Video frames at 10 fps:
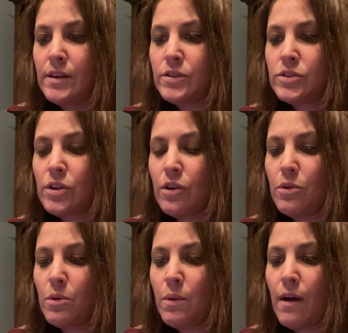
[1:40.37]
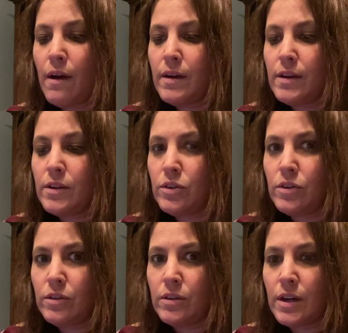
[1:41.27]
So
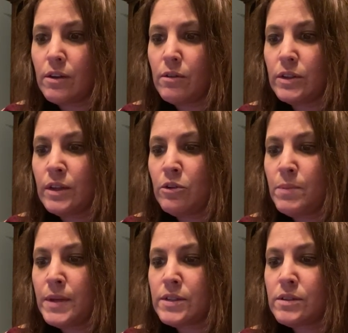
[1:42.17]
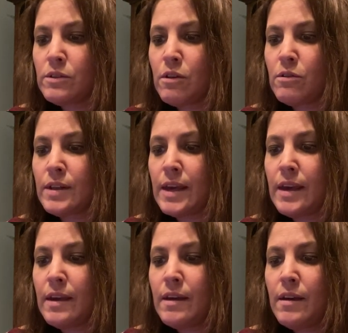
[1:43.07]
you got to go a little bit
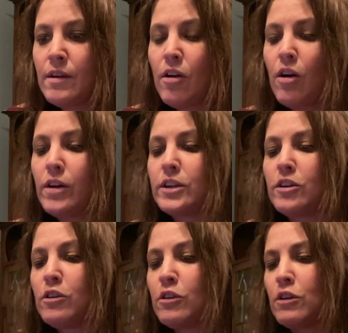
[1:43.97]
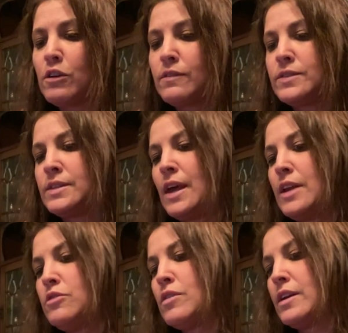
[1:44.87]
slowly on the curves,
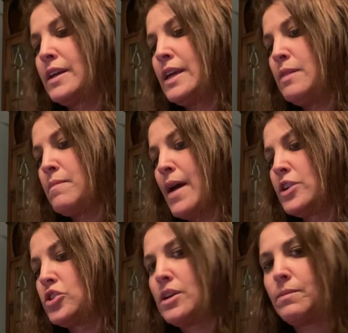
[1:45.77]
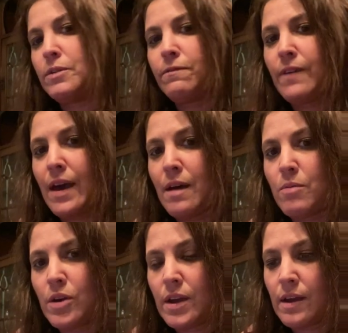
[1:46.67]
and you got to keep matching up the
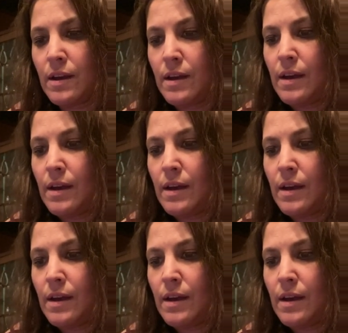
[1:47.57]
fabric